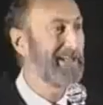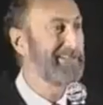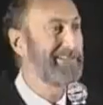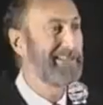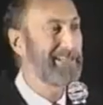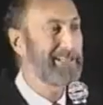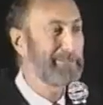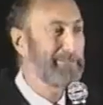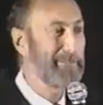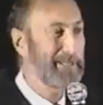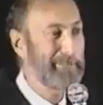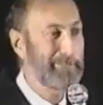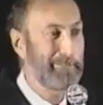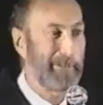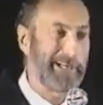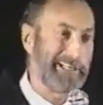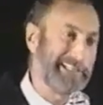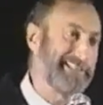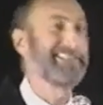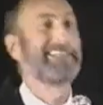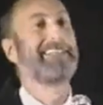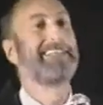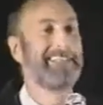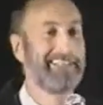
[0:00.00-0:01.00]
take a big bite
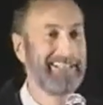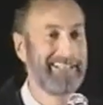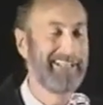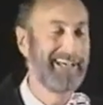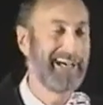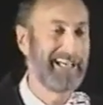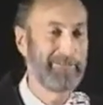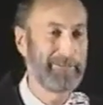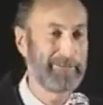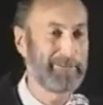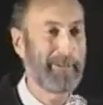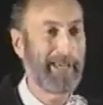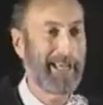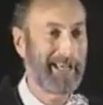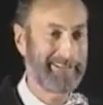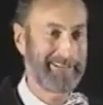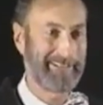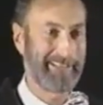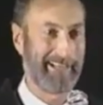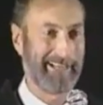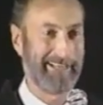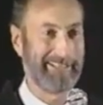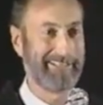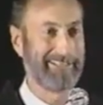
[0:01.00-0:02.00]
out of its
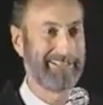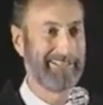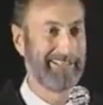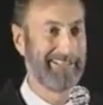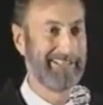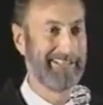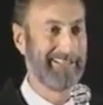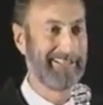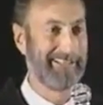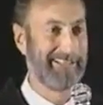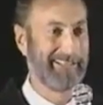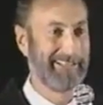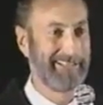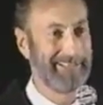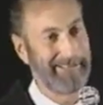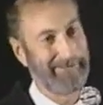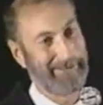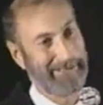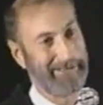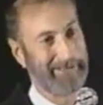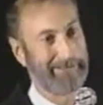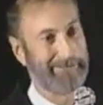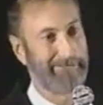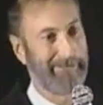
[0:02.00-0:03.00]
backside. Now what are you
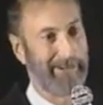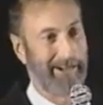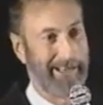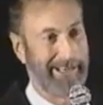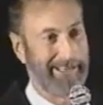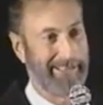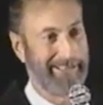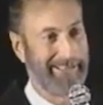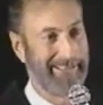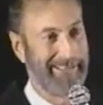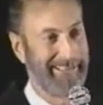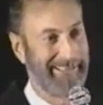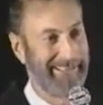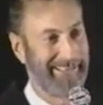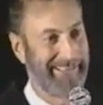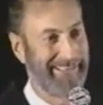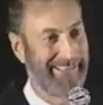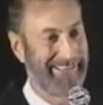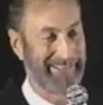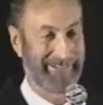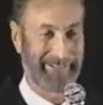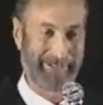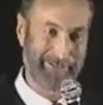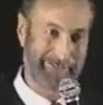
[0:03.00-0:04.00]
going to find?
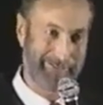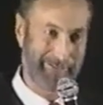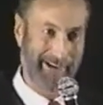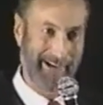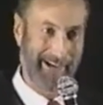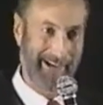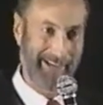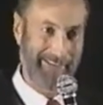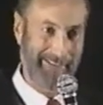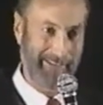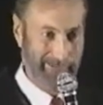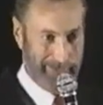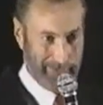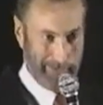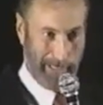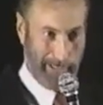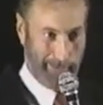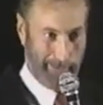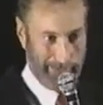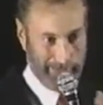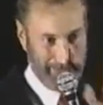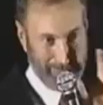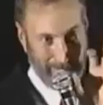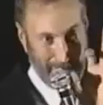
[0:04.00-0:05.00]
You're going to find that your mouth
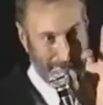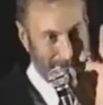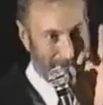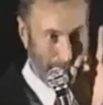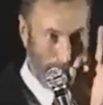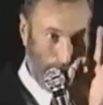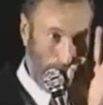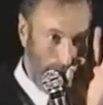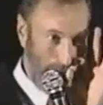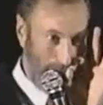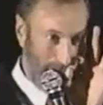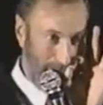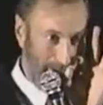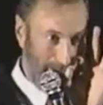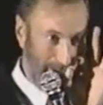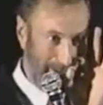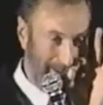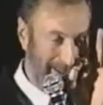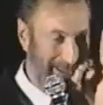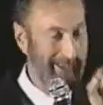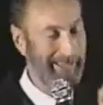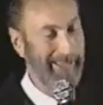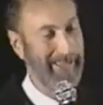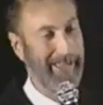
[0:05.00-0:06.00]
is very small,
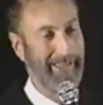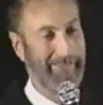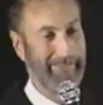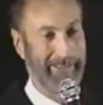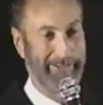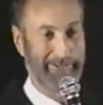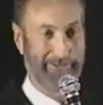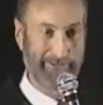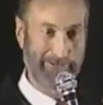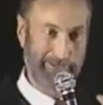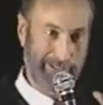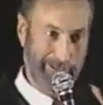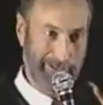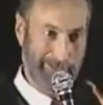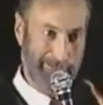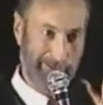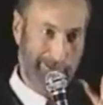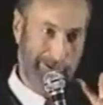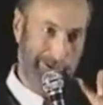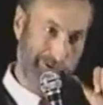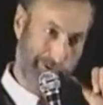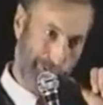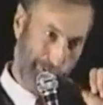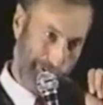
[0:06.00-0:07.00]
and that your teeth are very
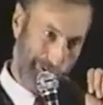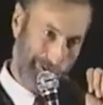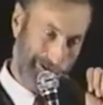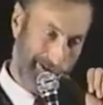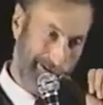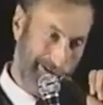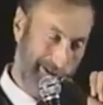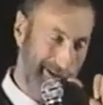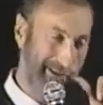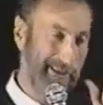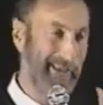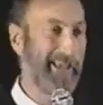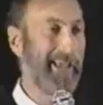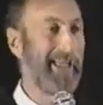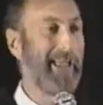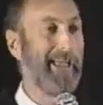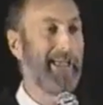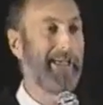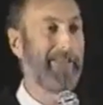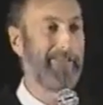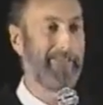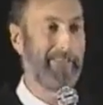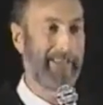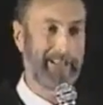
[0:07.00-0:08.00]
short,
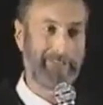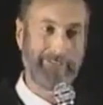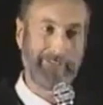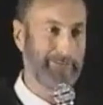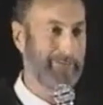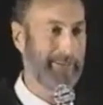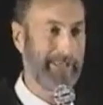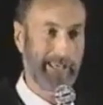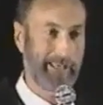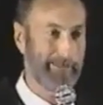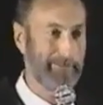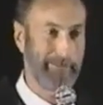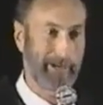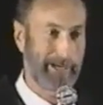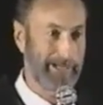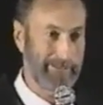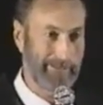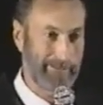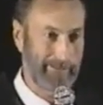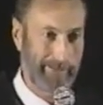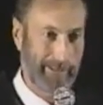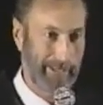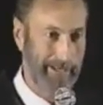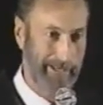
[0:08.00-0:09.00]
and that you can't bite
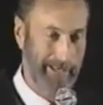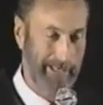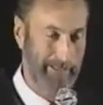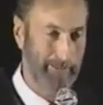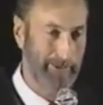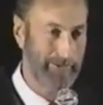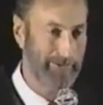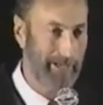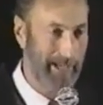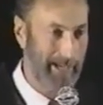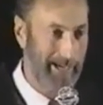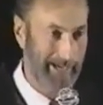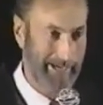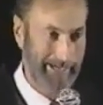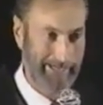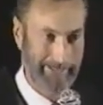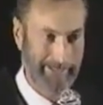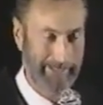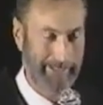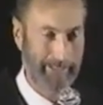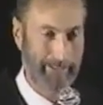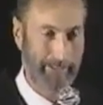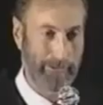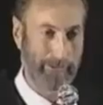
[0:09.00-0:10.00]
through that animal's hide, let
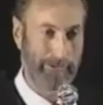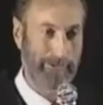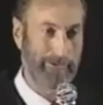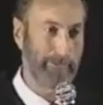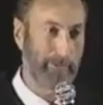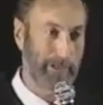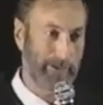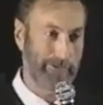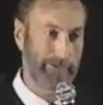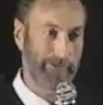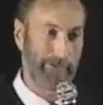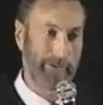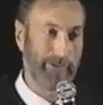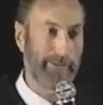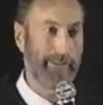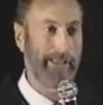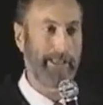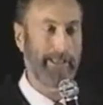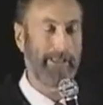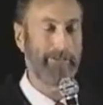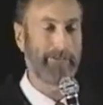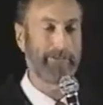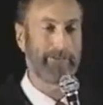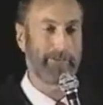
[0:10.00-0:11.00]
alone its muscle,
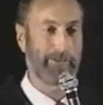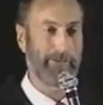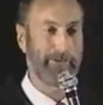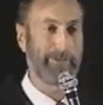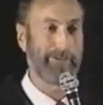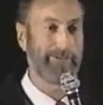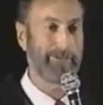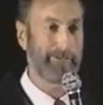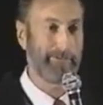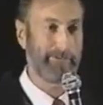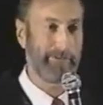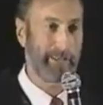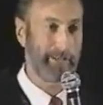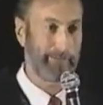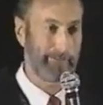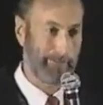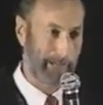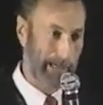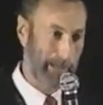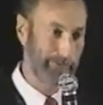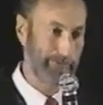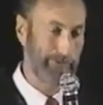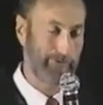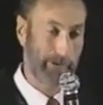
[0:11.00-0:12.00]
and you're going to get
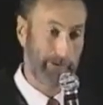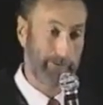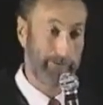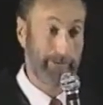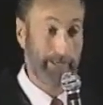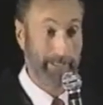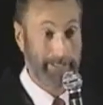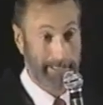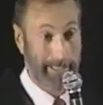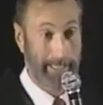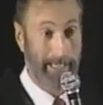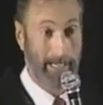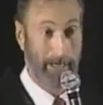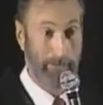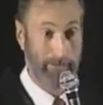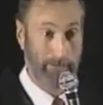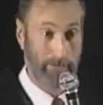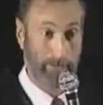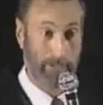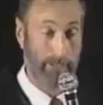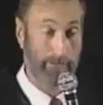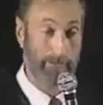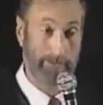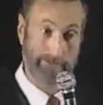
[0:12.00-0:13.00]
bounced off of that cow and
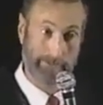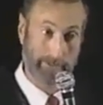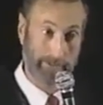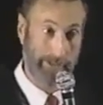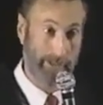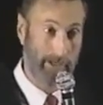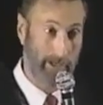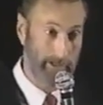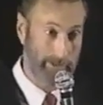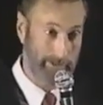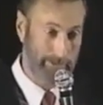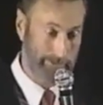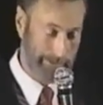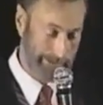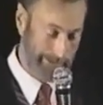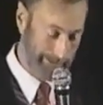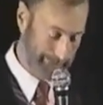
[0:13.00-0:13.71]
walk away very hungry.